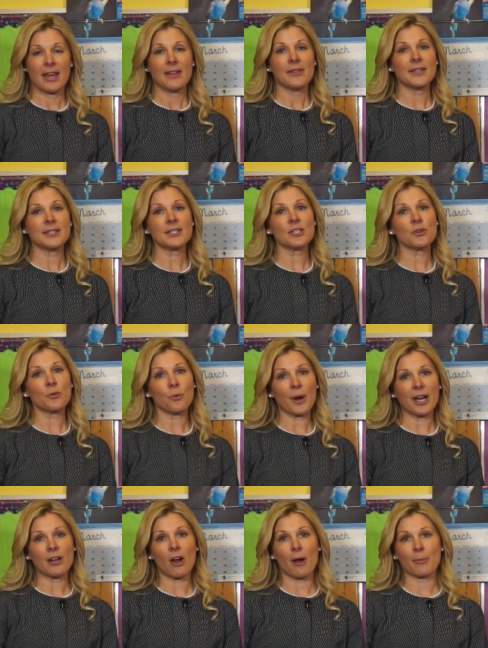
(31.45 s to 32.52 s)
This is a
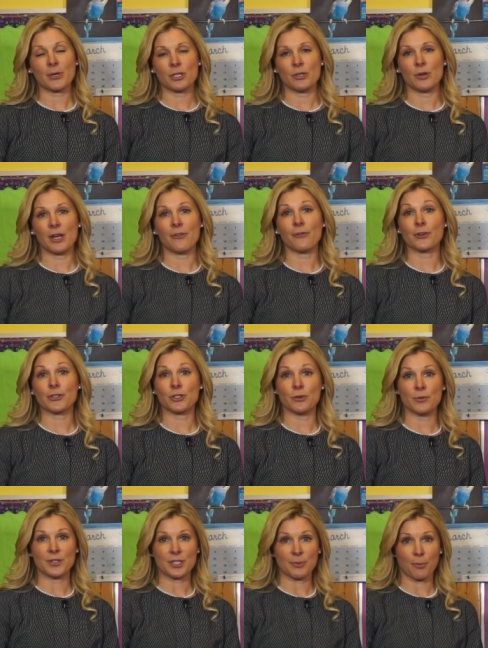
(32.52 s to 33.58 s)
great opportunity for
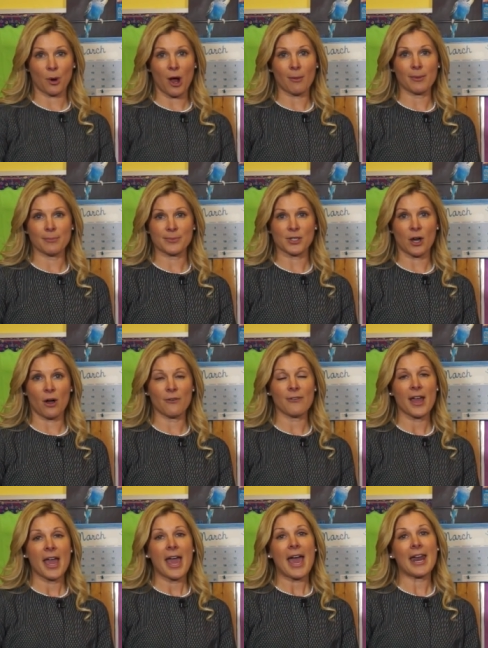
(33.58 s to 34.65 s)
students to problem solve
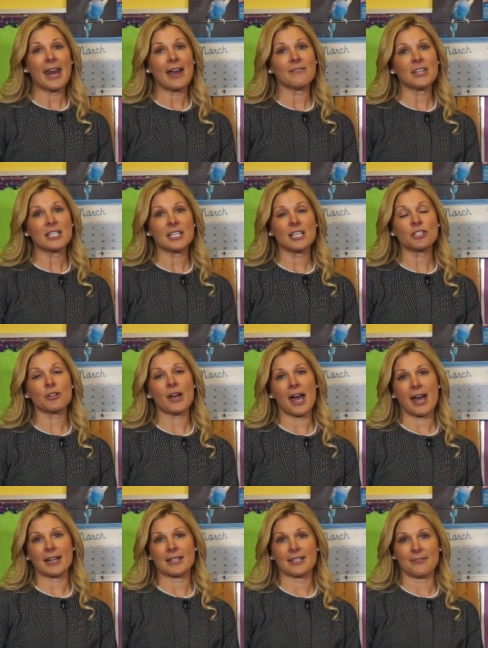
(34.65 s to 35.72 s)
and have the teacher
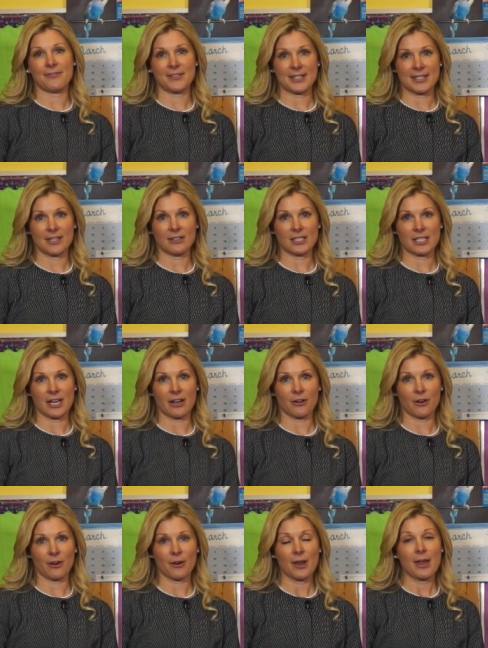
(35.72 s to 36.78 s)
act as a
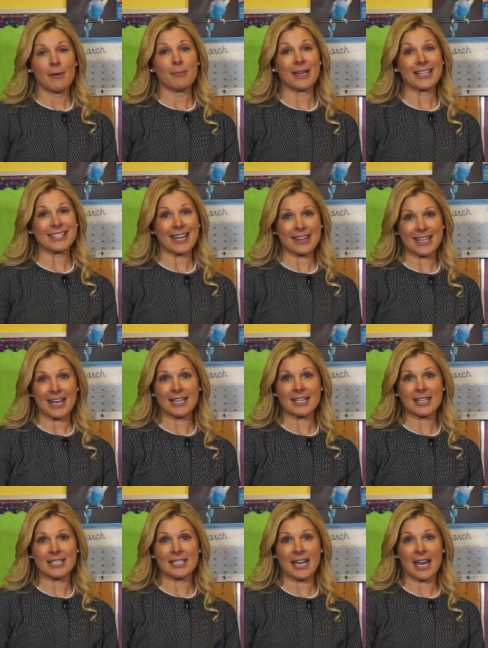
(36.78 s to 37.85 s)
facilitator because at the end of
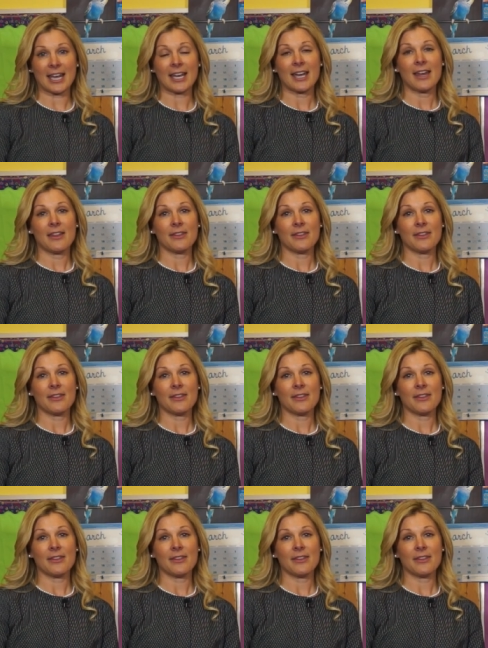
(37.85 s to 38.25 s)
the day,